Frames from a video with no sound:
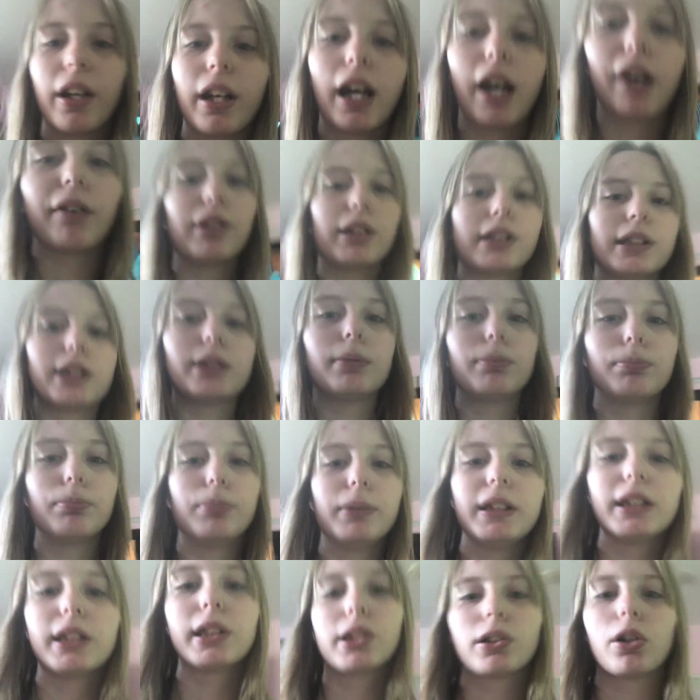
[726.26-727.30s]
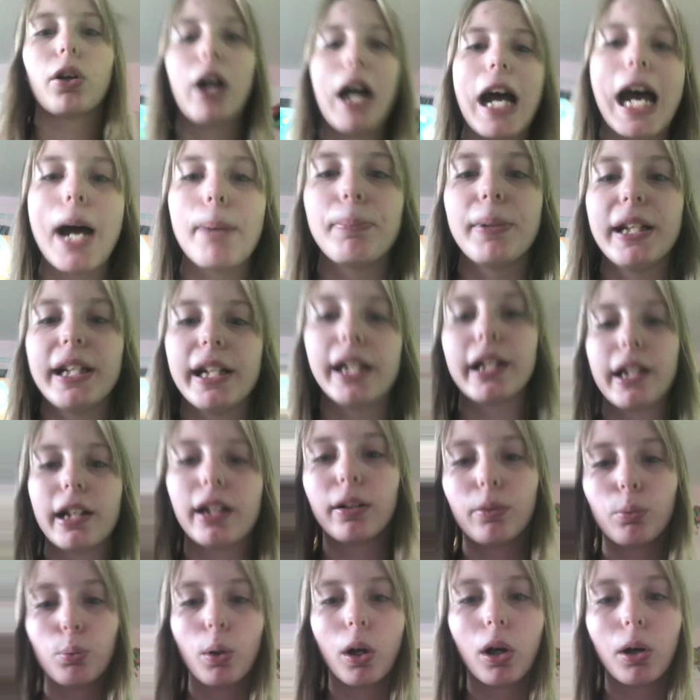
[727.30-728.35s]
I would be so happy,
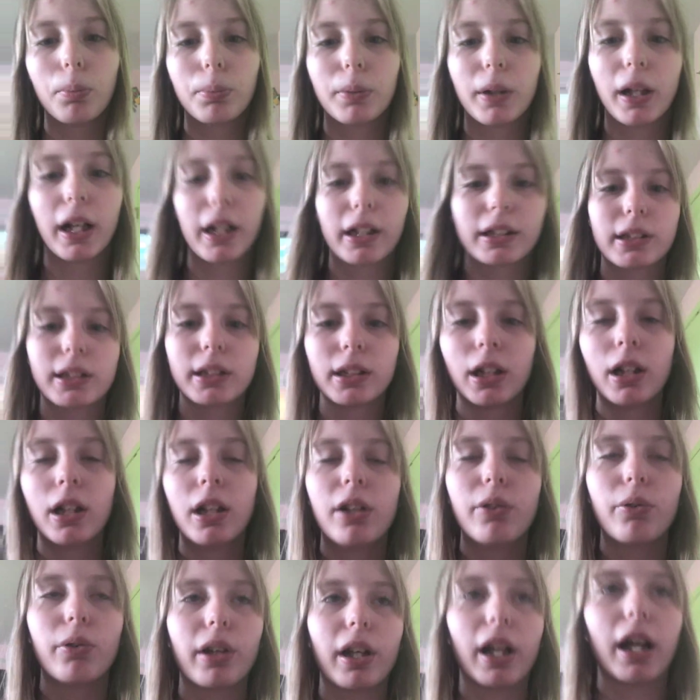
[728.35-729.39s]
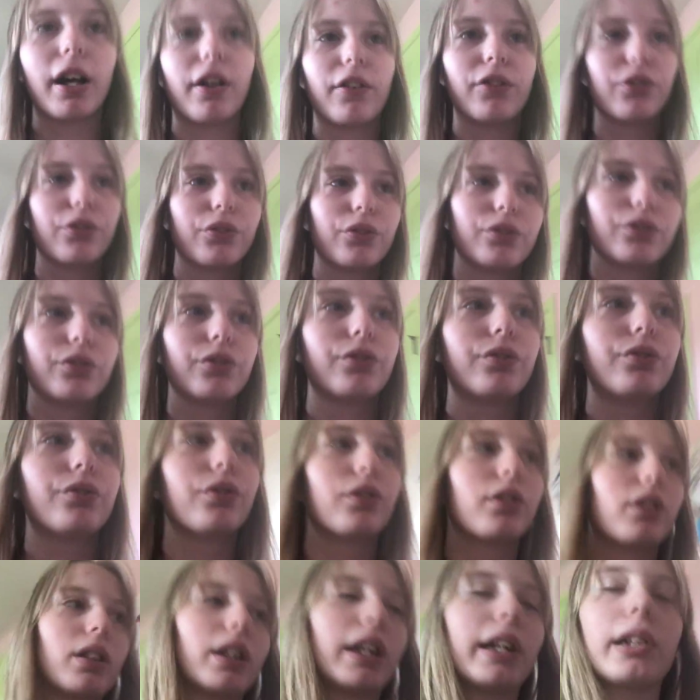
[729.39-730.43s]
and Roblox would have,
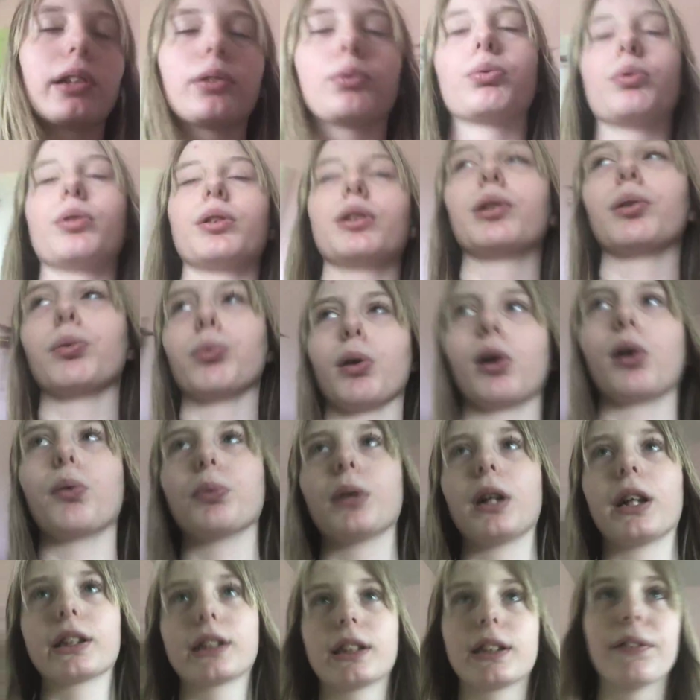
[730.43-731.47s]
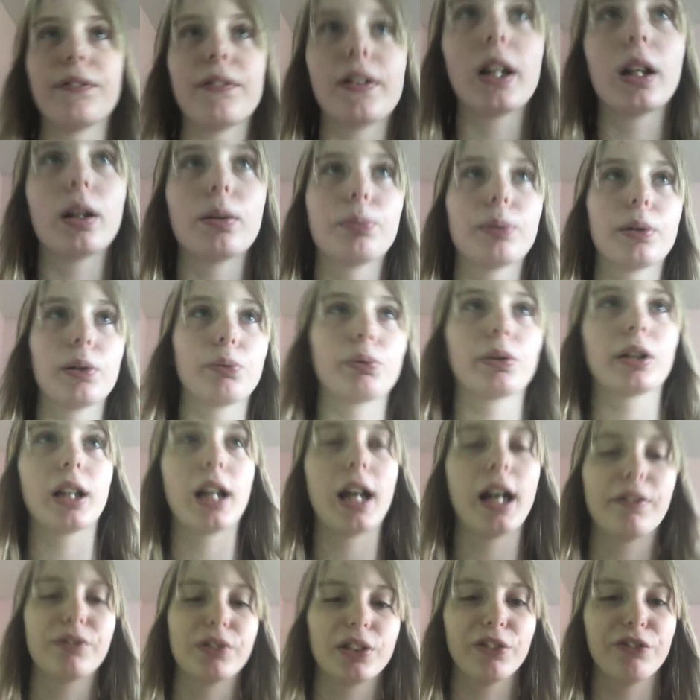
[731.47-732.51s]
like, the Roblox developer would
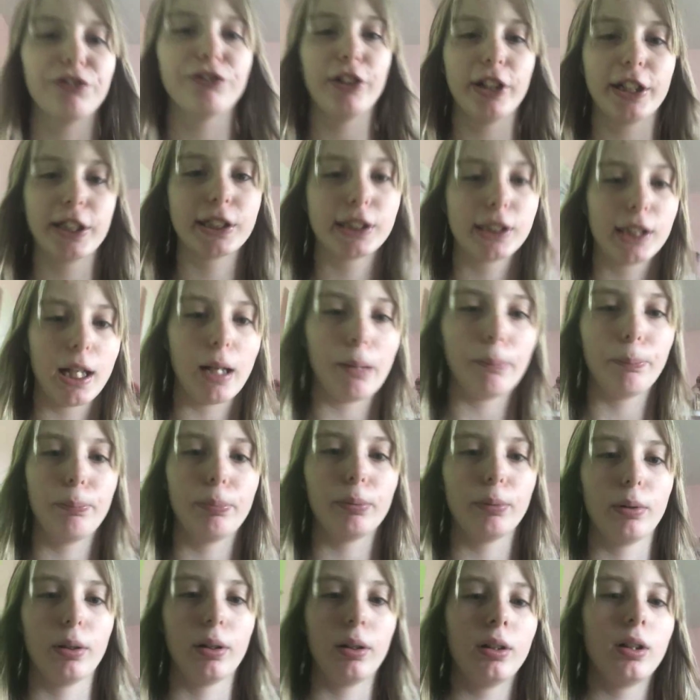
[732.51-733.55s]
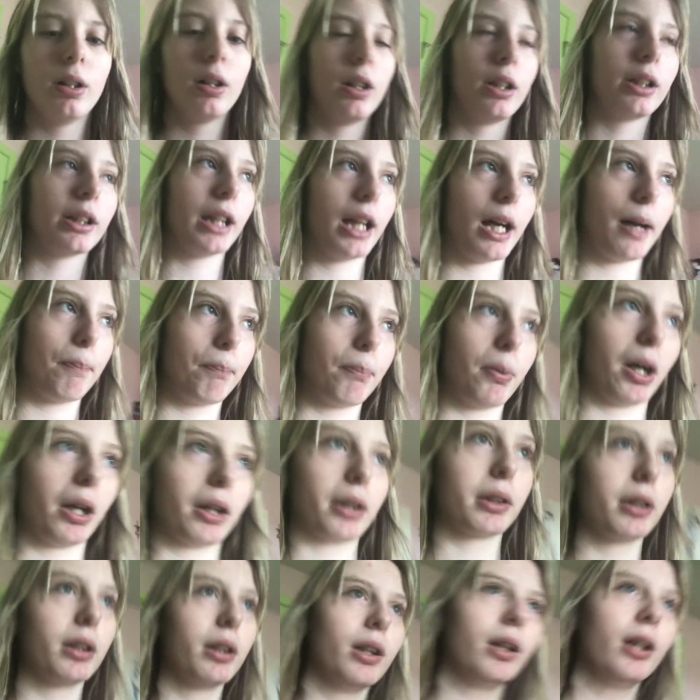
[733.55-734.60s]
have to fix that bug.
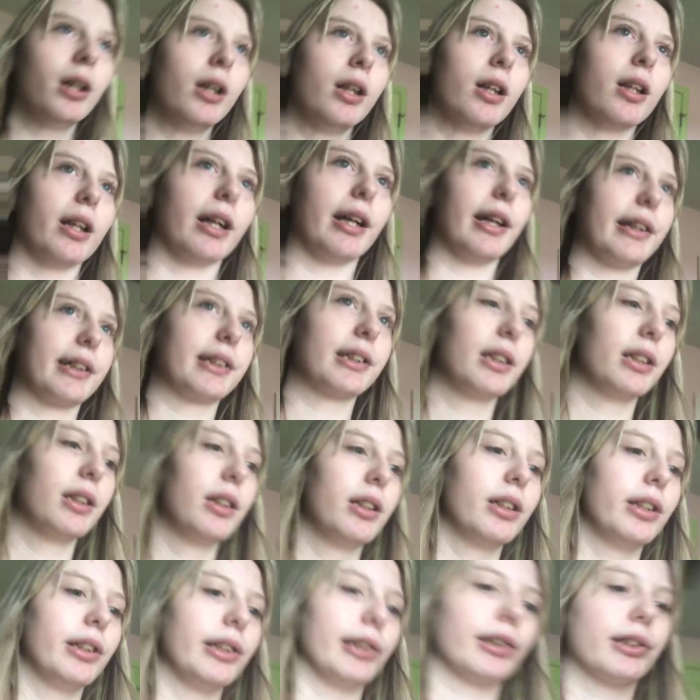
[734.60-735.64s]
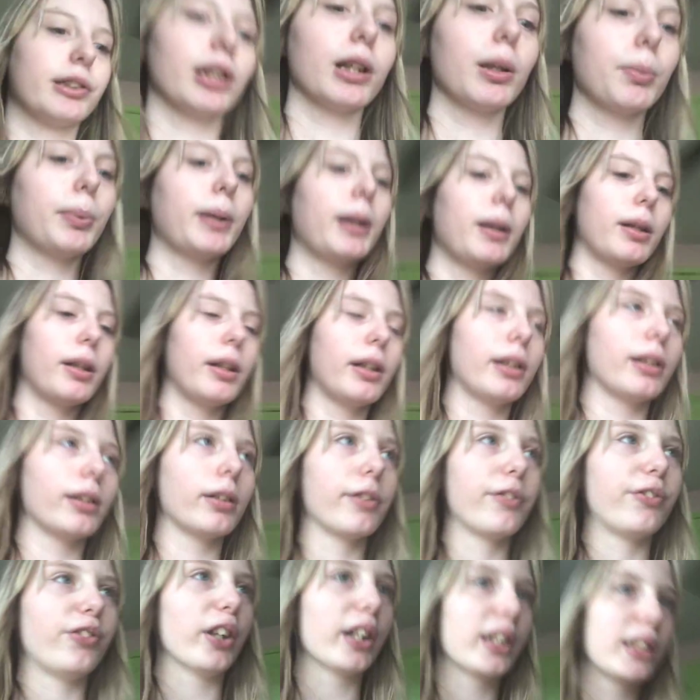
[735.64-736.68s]
Like, you could be
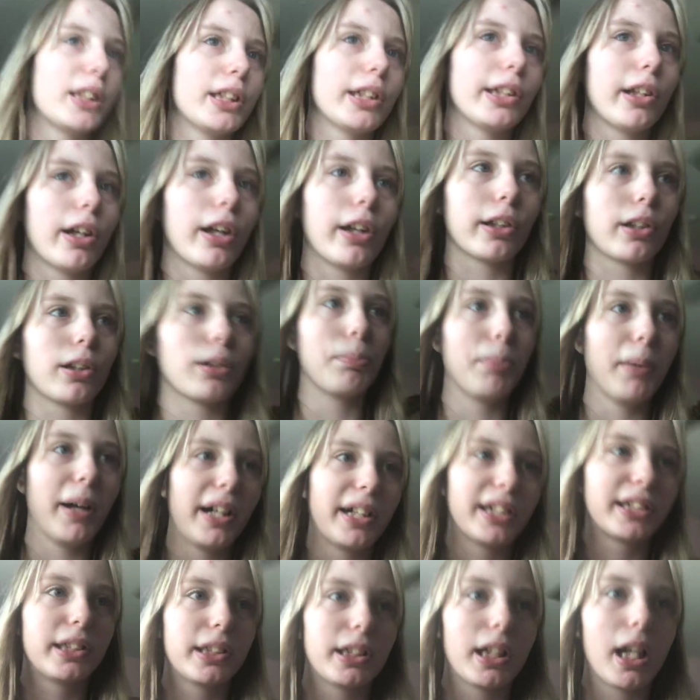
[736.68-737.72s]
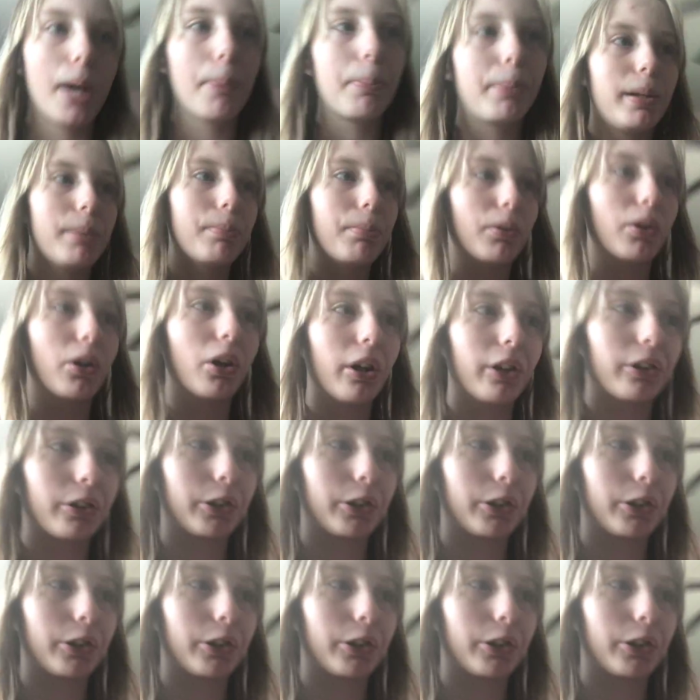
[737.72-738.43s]
fixing other bugs that people are